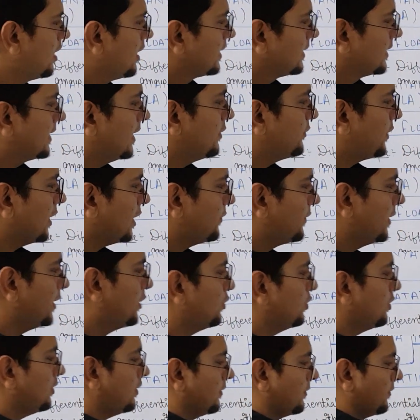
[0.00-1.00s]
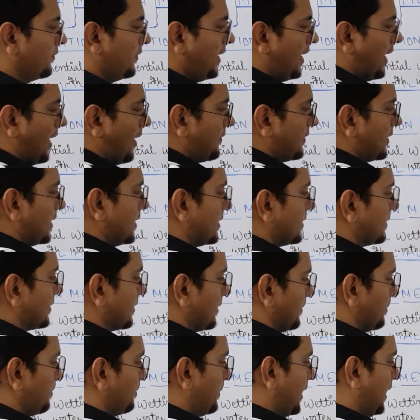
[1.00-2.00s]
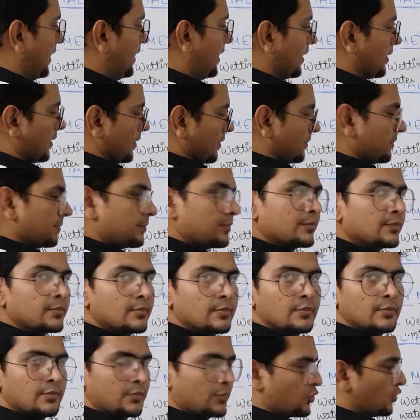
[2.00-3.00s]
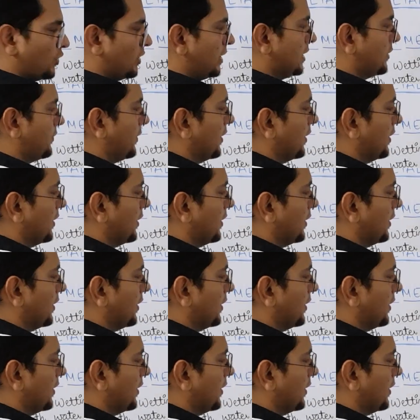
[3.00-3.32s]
Then what we do, we have this beater. So this